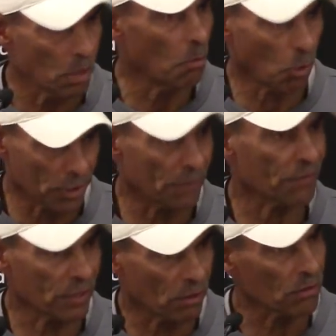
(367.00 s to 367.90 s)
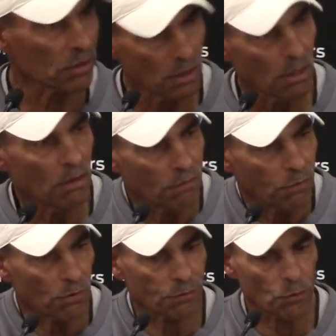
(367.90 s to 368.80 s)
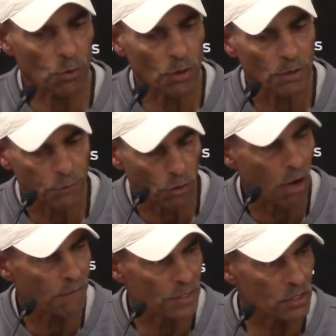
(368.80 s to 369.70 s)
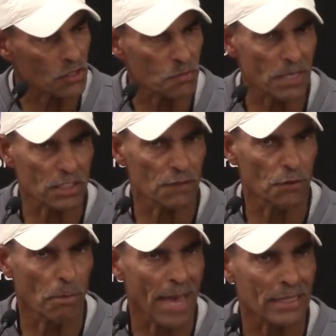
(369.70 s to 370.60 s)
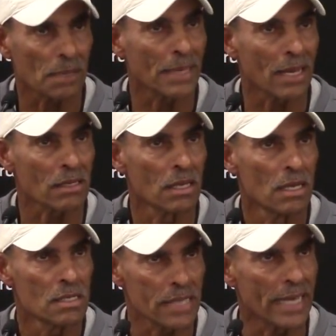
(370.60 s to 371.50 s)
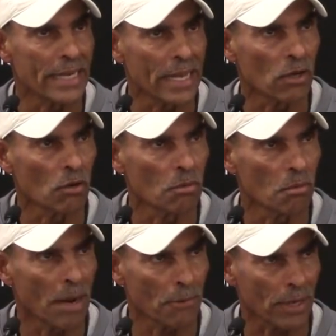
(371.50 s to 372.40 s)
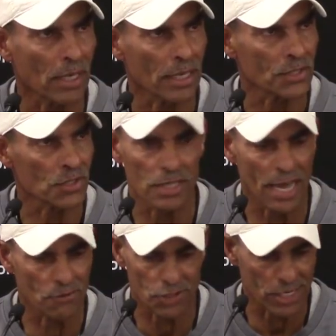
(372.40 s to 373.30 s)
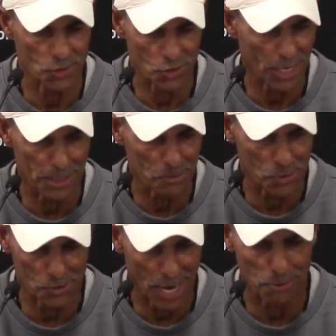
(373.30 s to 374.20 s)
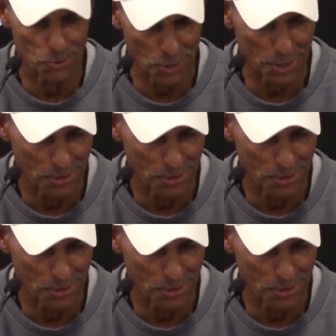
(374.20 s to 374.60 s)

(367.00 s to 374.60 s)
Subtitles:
more difficult for offenses, especially if you're backed up. Now, San Diego, my recollection, they haven't changed the stadium since I was there.